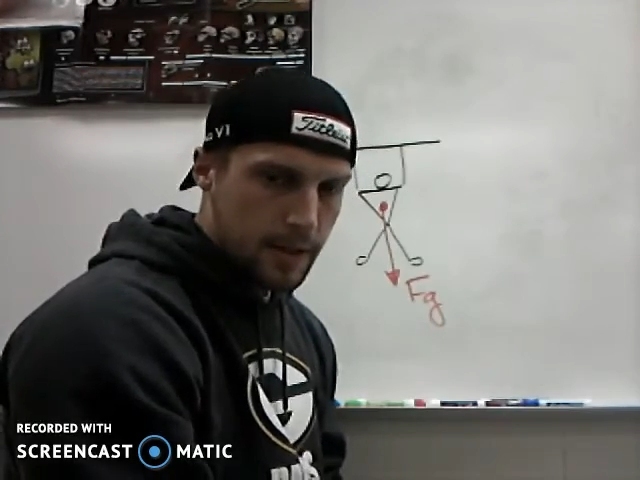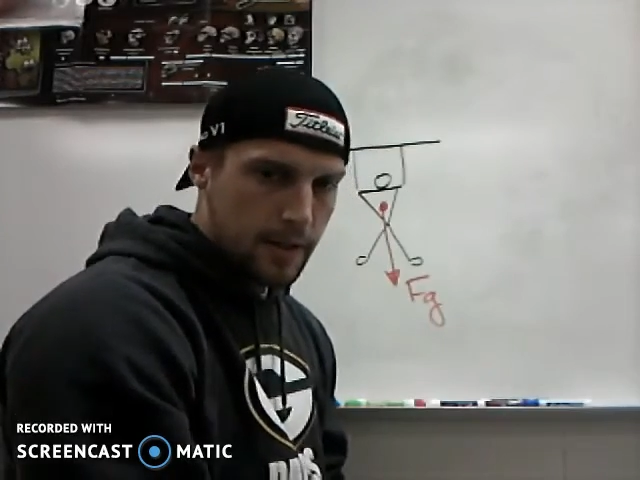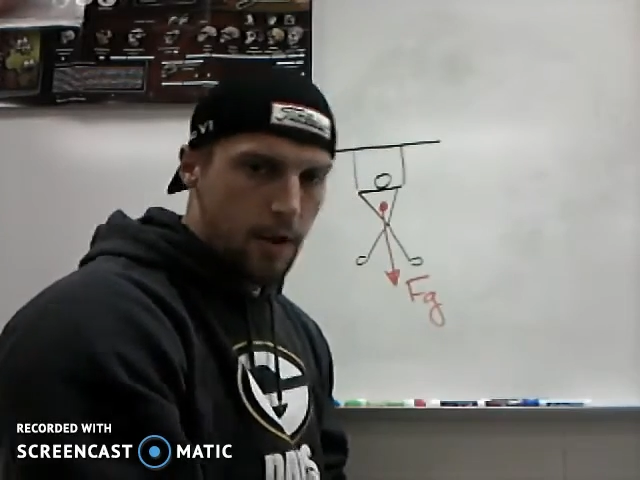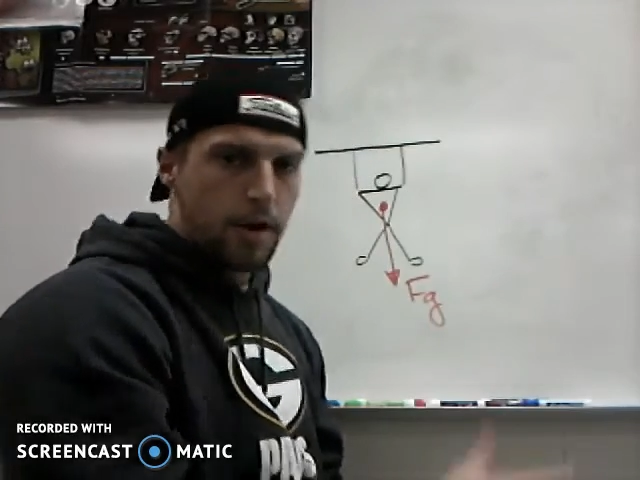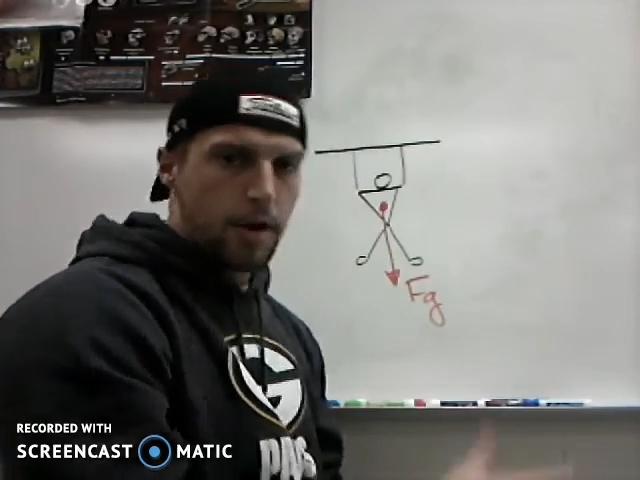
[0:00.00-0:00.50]

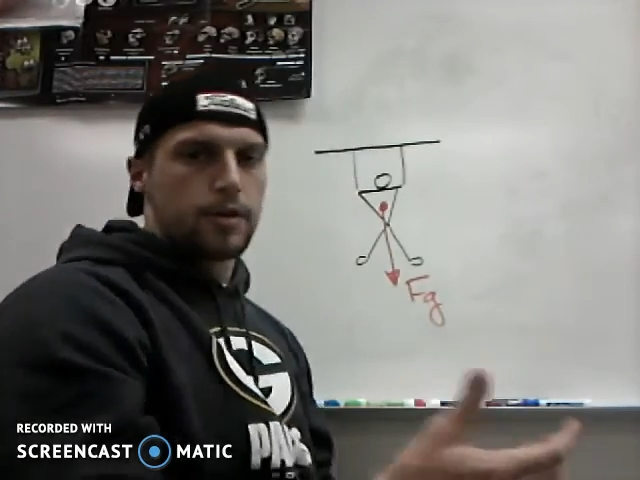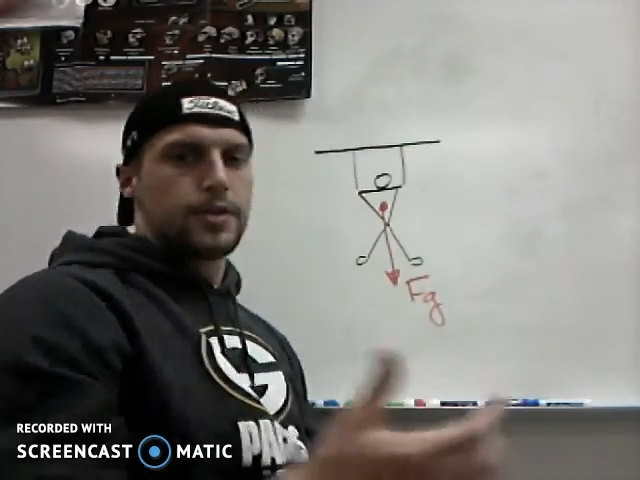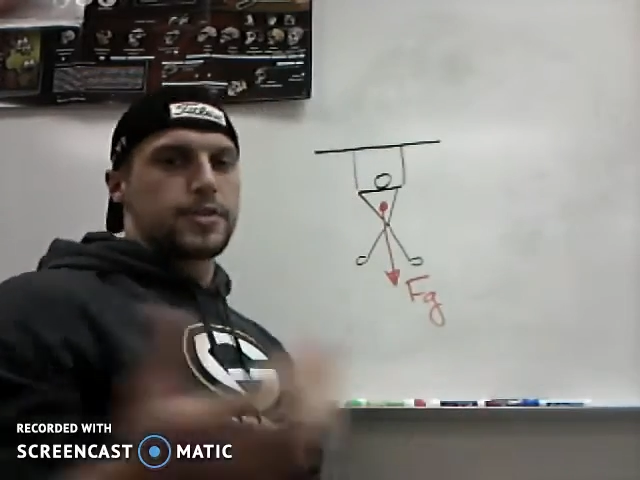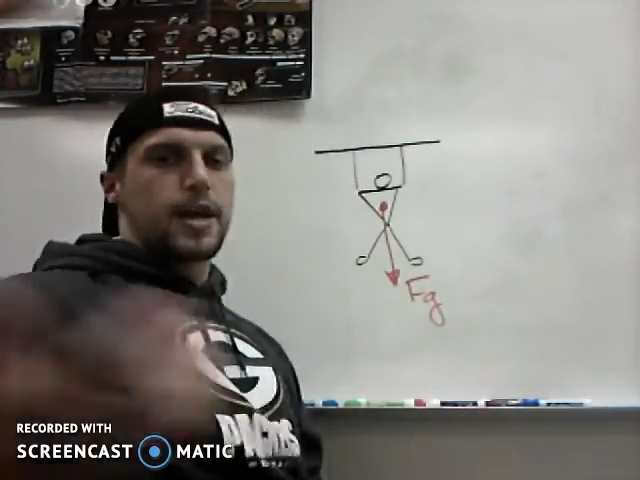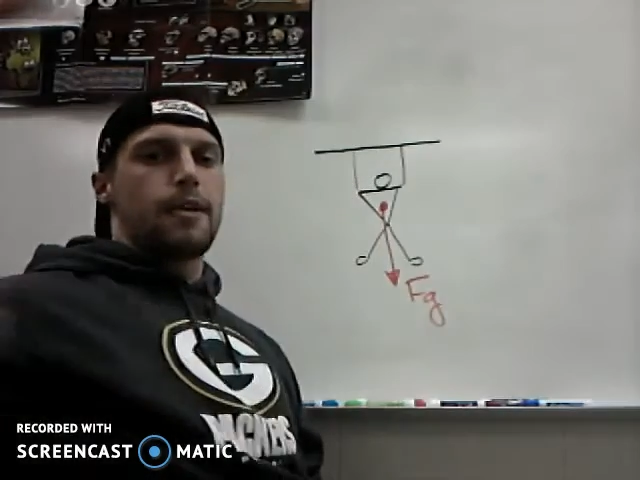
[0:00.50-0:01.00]
Now
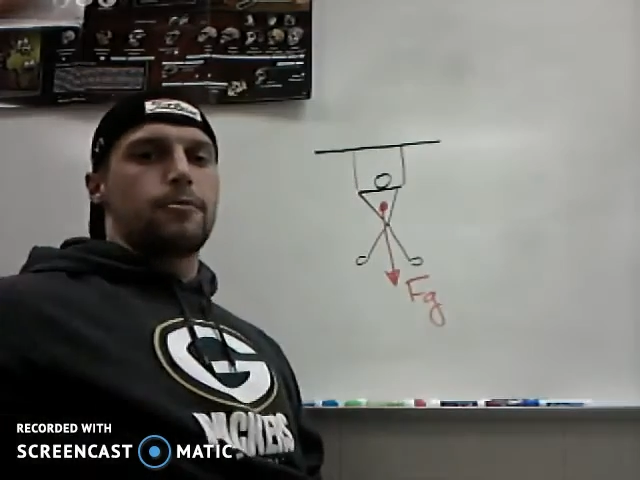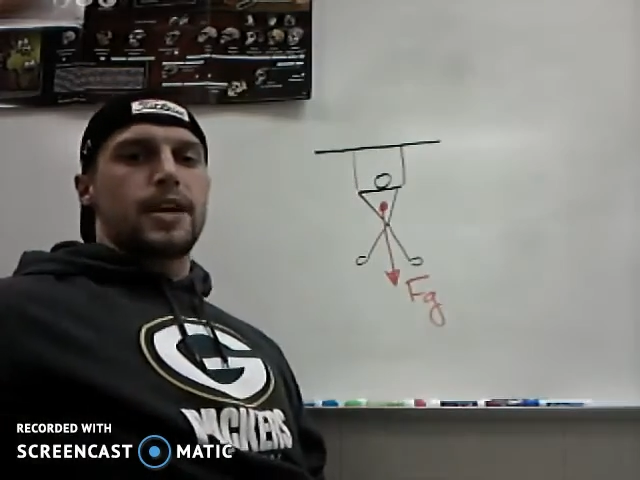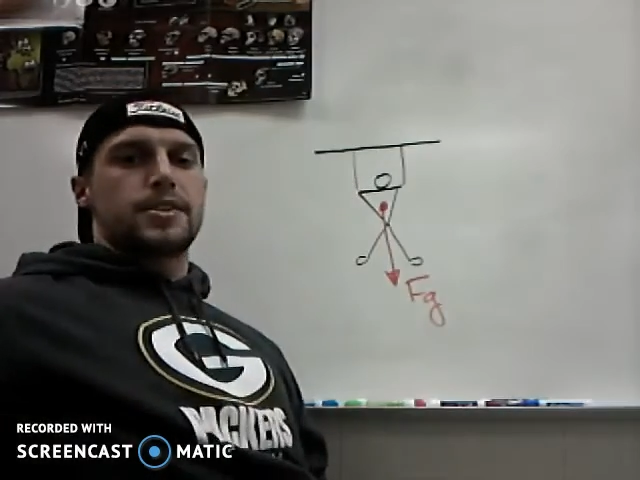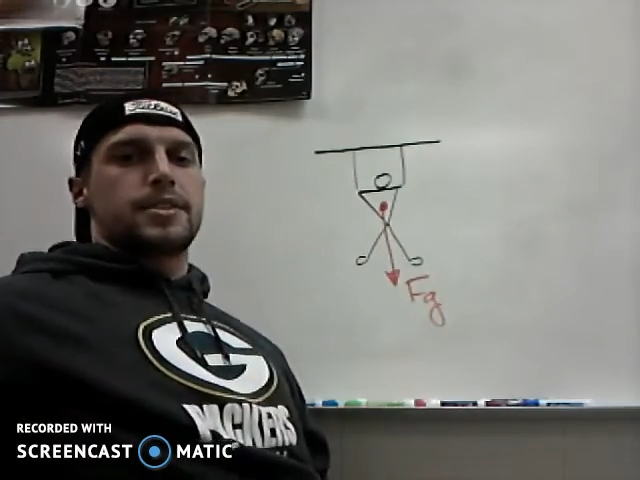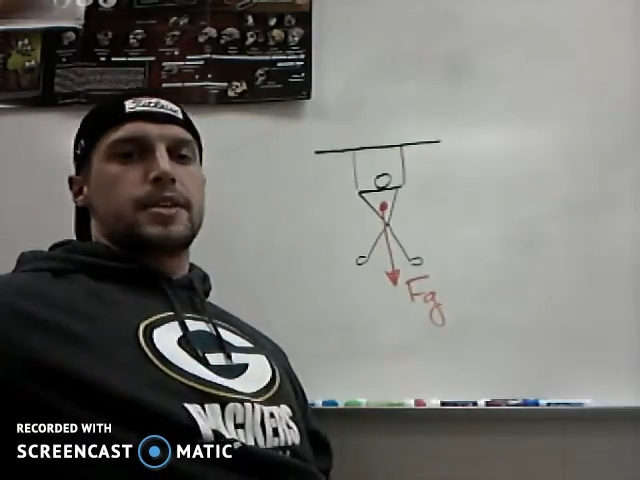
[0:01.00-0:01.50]
Arnold is not
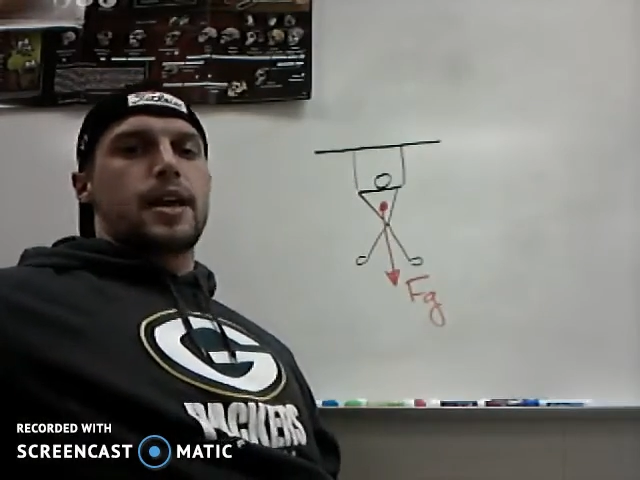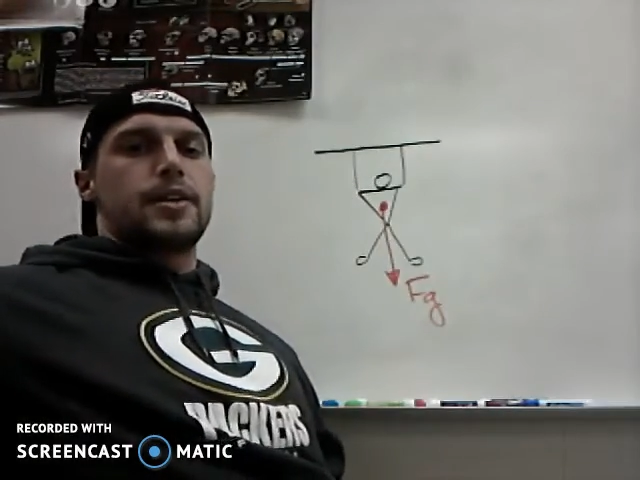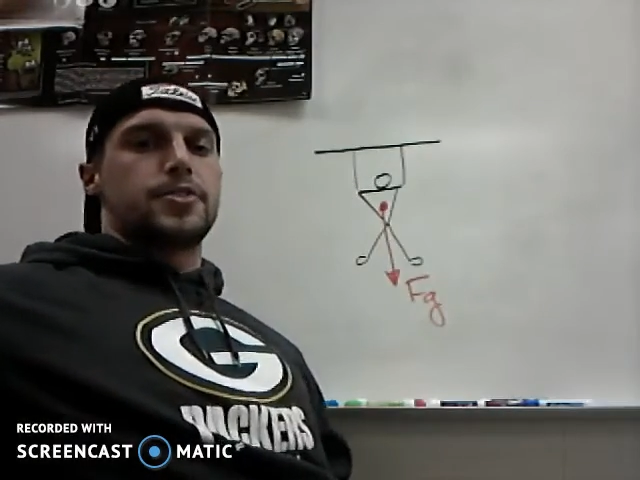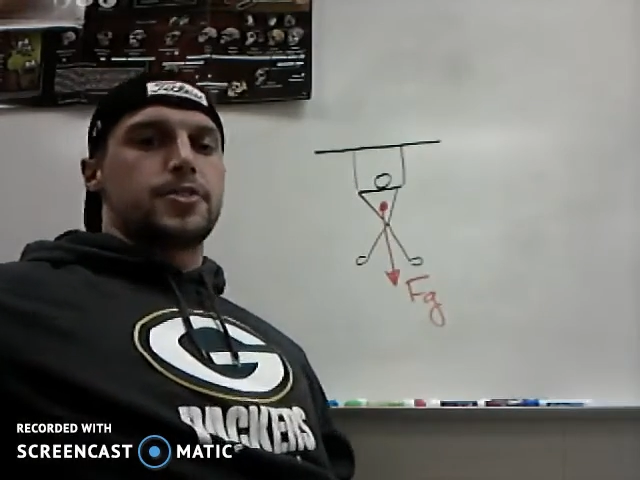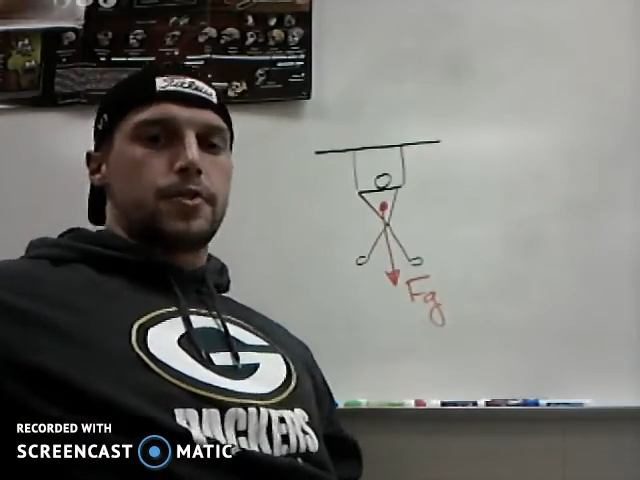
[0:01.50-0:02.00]
resting on a
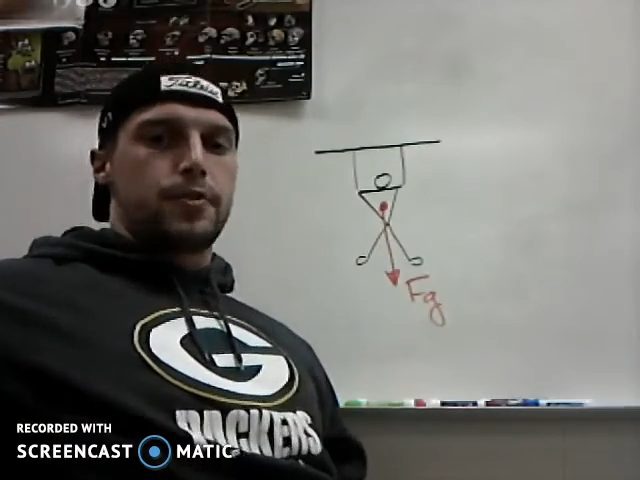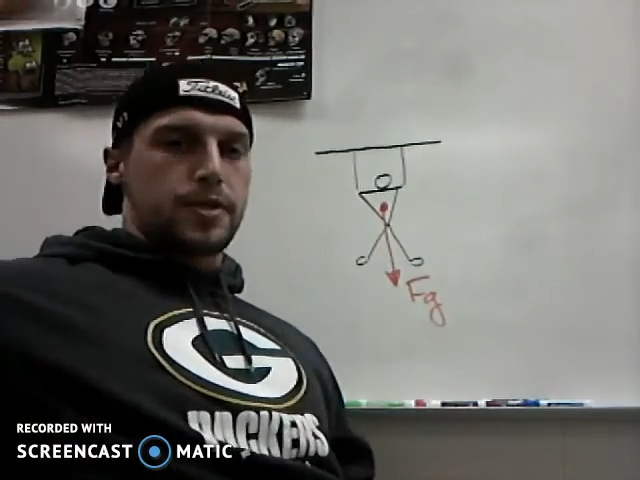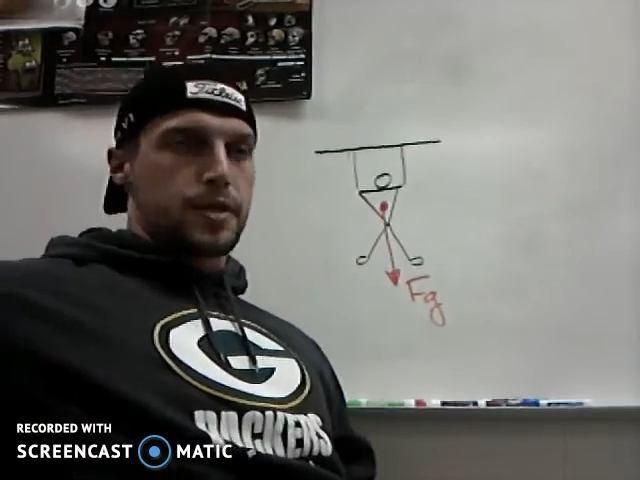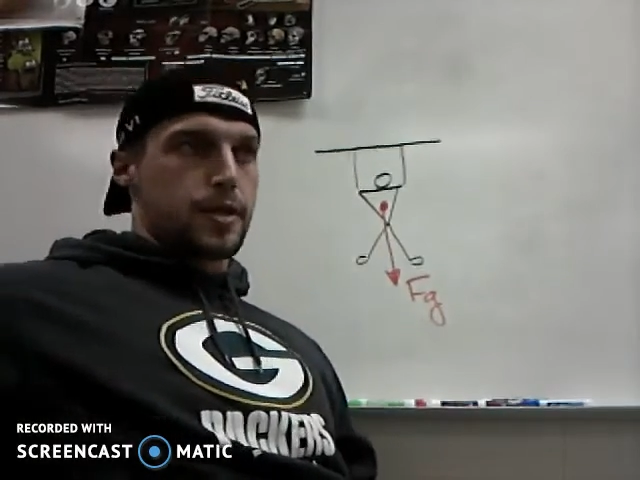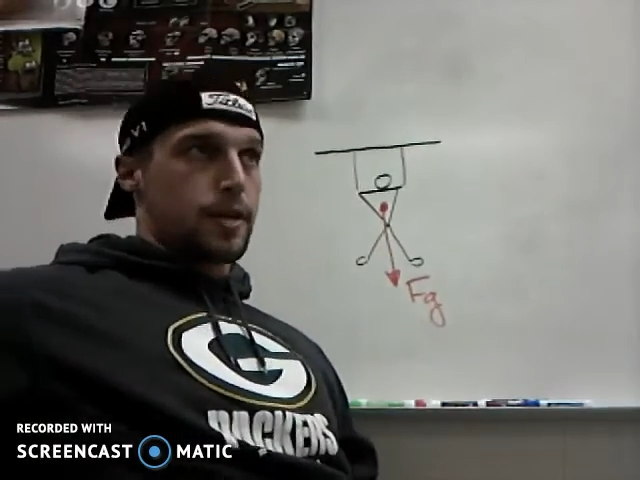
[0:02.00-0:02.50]

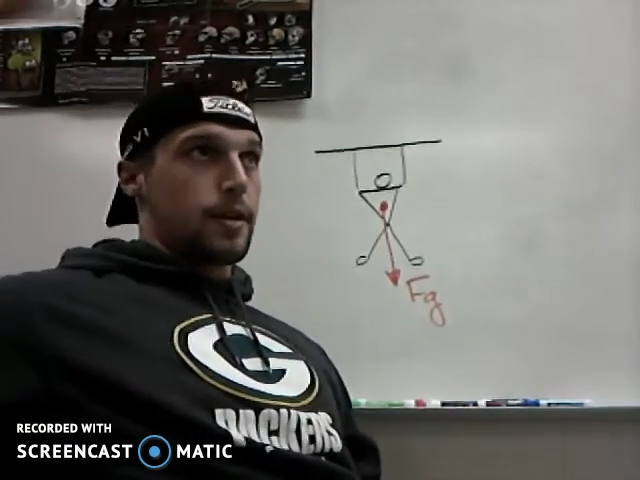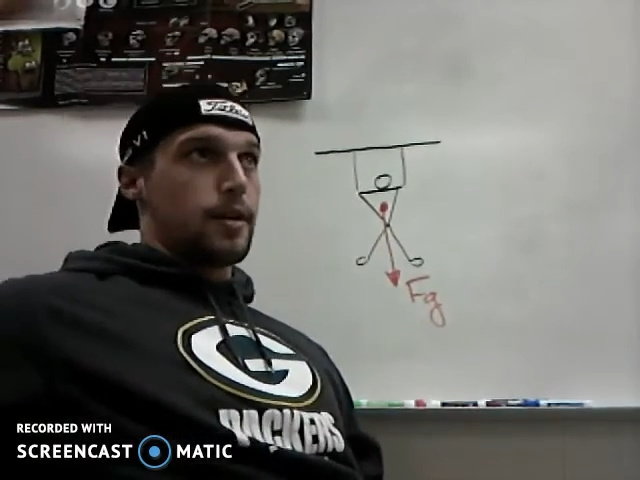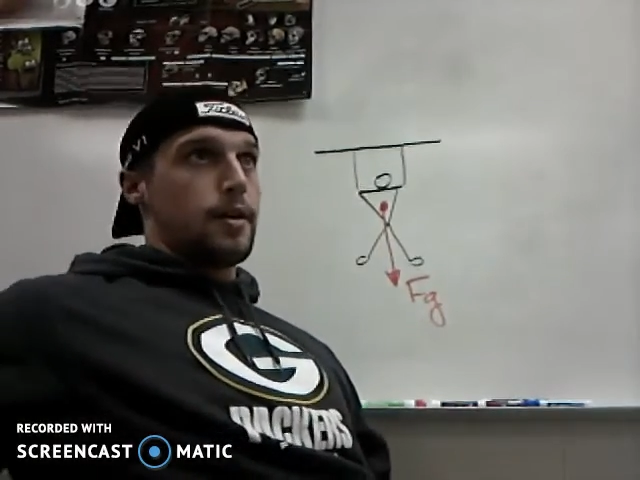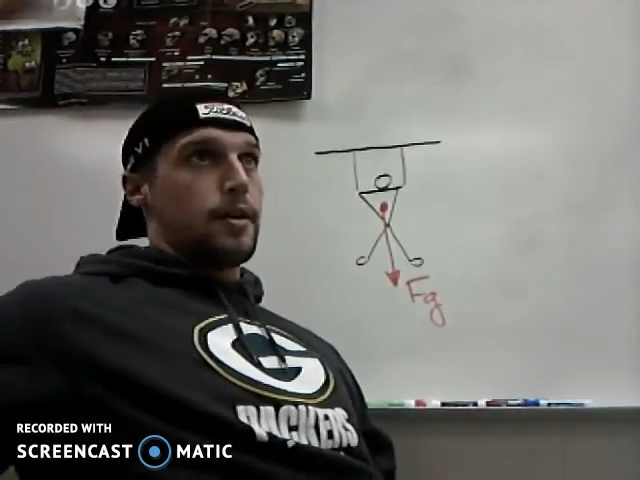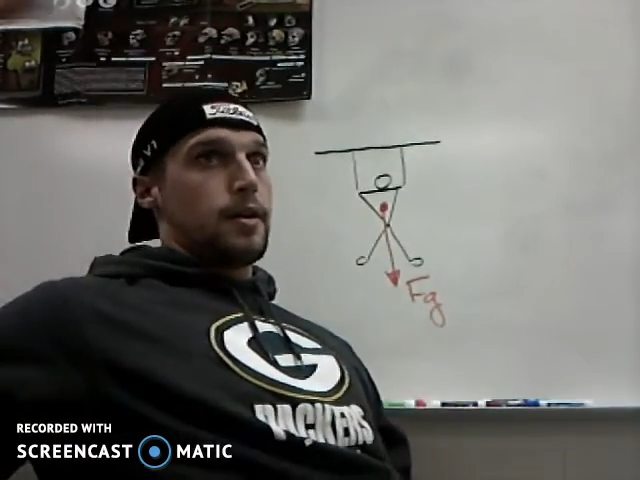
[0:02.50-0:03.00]
surface here